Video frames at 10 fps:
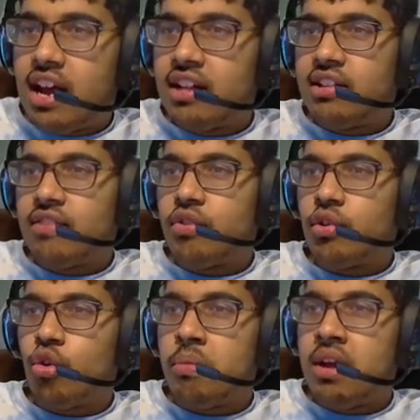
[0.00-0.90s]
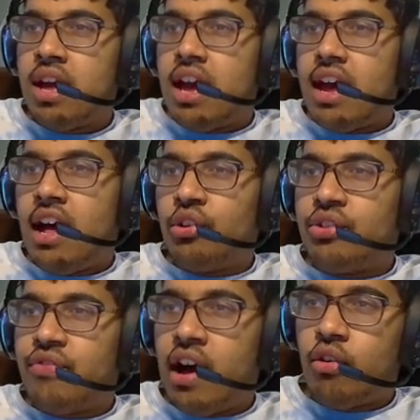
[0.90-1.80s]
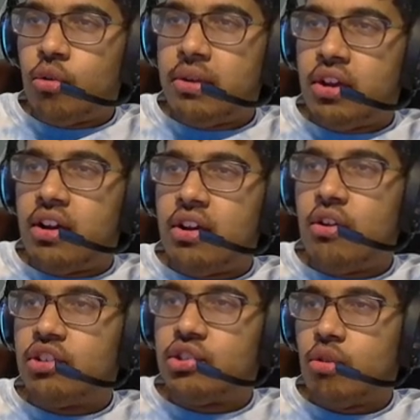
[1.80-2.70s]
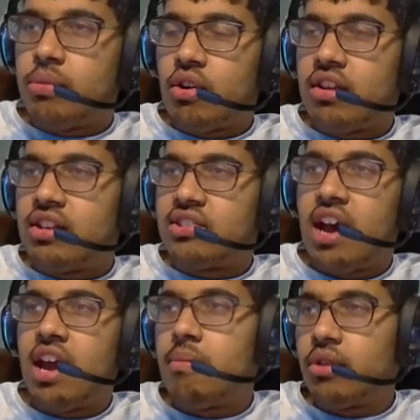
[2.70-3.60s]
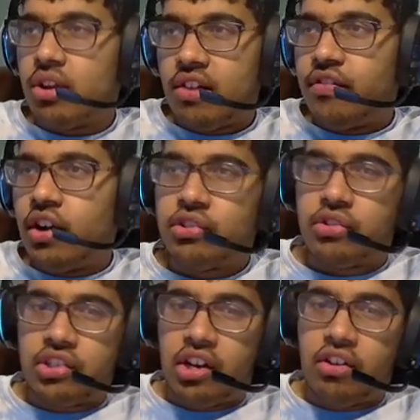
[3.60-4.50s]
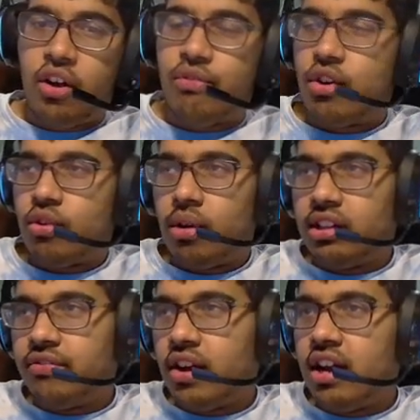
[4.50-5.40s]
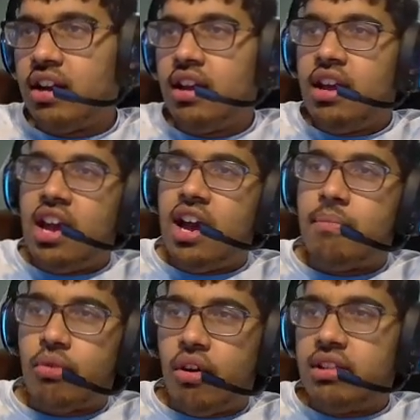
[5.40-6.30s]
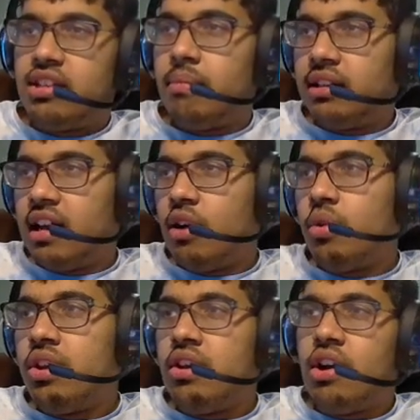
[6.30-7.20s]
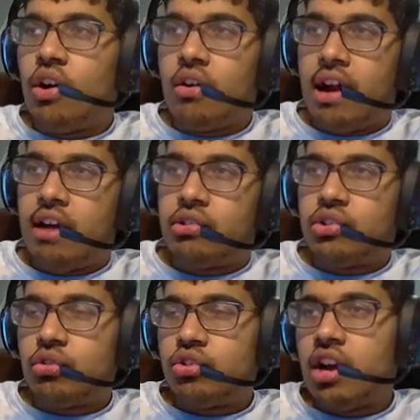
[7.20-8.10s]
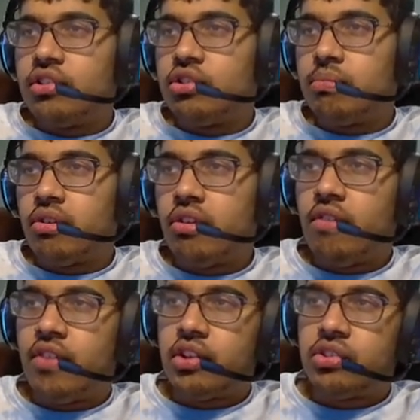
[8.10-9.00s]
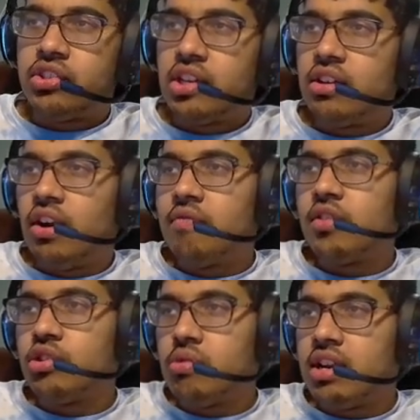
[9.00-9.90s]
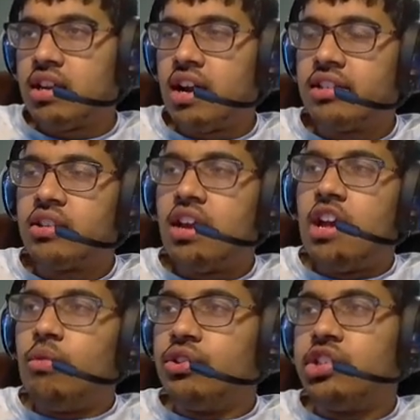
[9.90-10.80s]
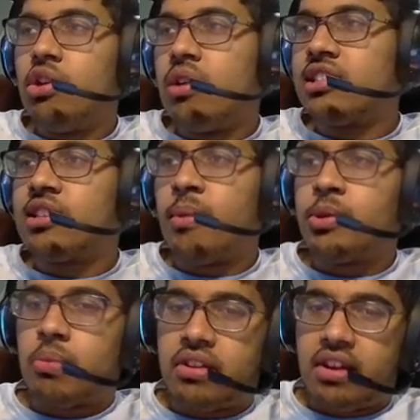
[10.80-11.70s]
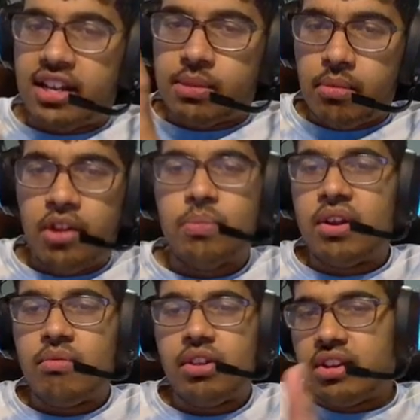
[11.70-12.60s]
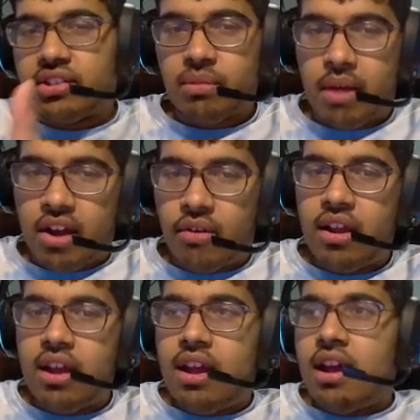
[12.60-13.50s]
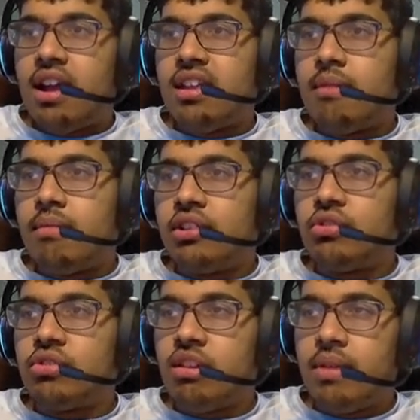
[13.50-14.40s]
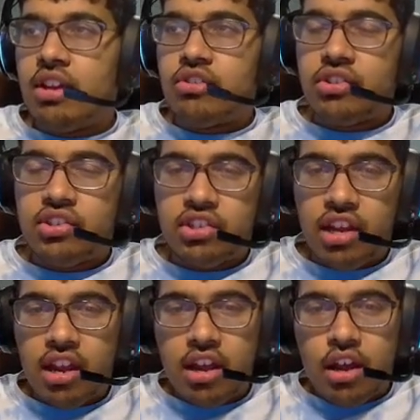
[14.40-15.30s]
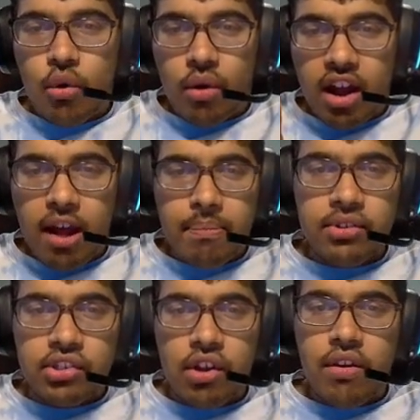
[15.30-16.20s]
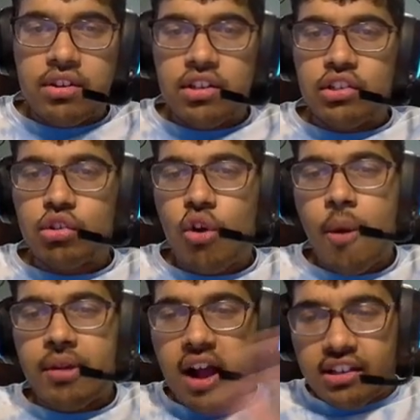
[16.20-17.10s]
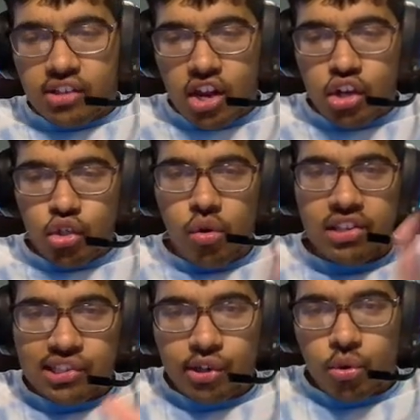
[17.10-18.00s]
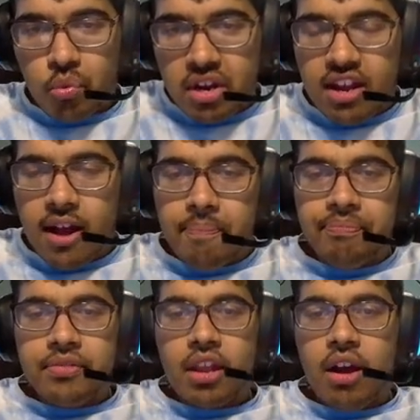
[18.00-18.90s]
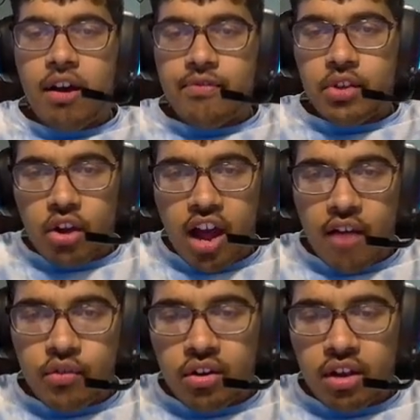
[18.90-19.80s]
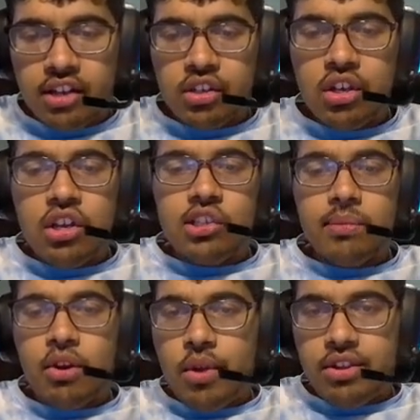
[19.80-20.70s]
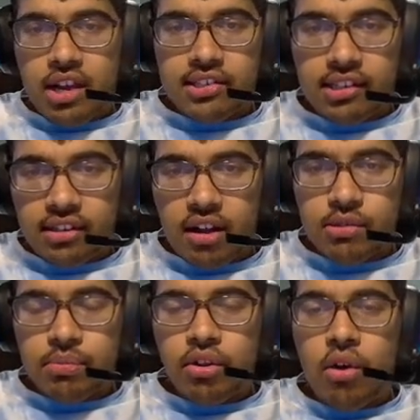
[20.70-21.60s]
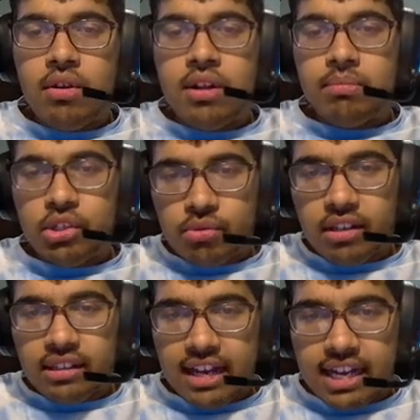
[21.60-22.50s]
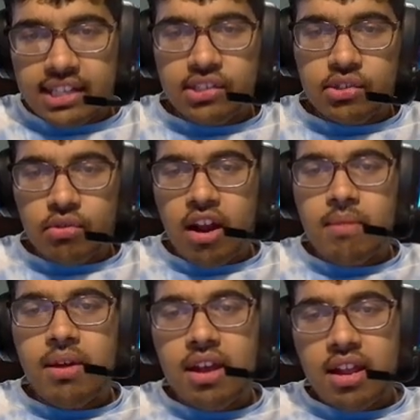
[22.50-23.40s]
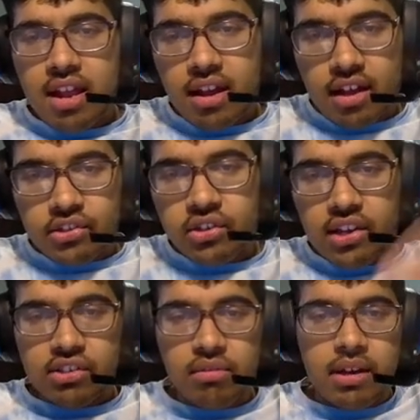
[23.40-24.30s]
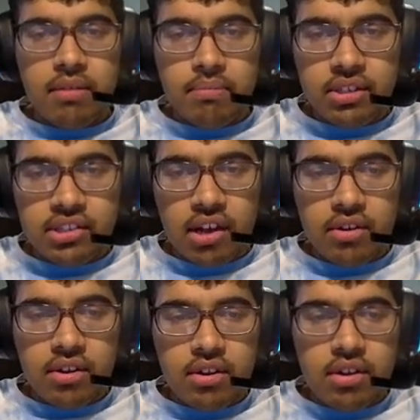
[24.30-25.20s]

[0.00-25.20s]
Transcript: And for Group L, the final group we got here, this group is already decided. Burkina Faso, Senegal have already qualified and Burundi, Malawi are out. So shout out to Burkina Faso, Senegal for doing it, guys. We'll see you guys top spot the next month, but it really doesn't matter. And yeah, man, so it's going to be interesting to see what happens there indeed. So I hope you guys did enjoy this little recap of the AFCON, guys. So let me know what you guys think in the comments below. Please remember to like and subscribe. And yeah, I'll see you guys later, man. Peace out.